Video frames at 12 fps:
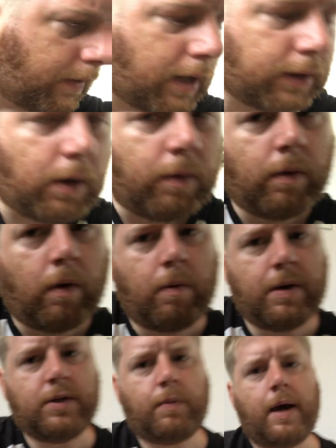I don't
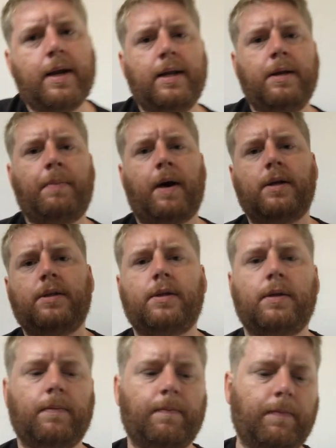always wear knee
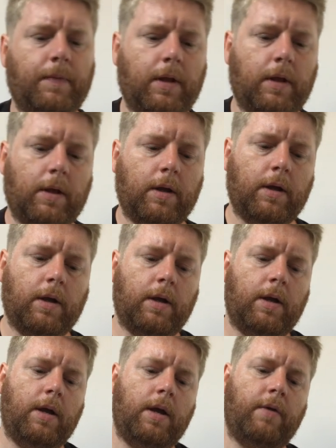pads.
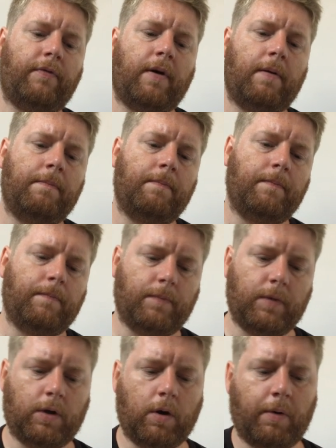If I'm
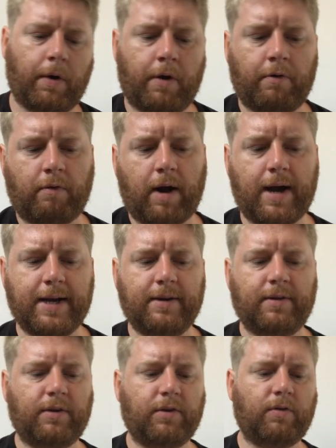going on a ride
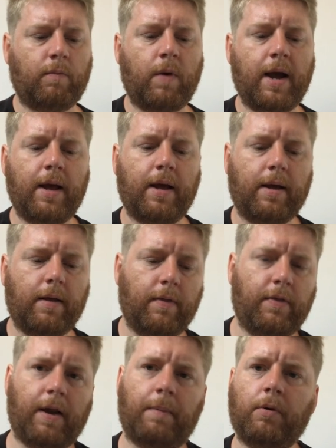to somewhere
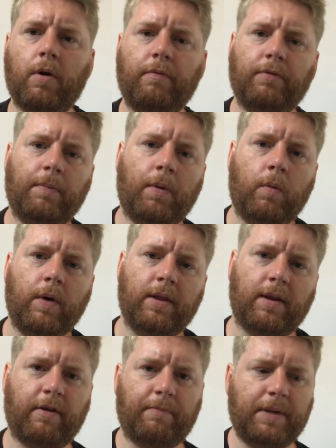that I'm comfortable
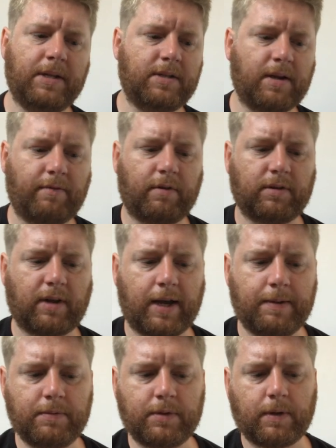with, and I've been several
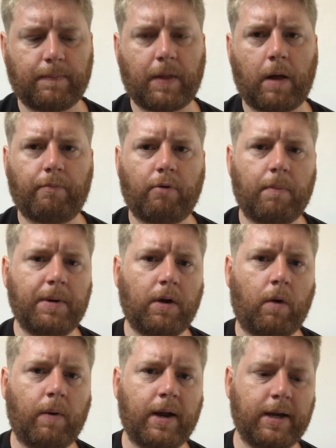times, I'll probably
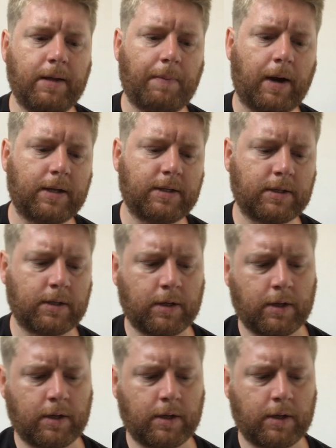not wear knee pads.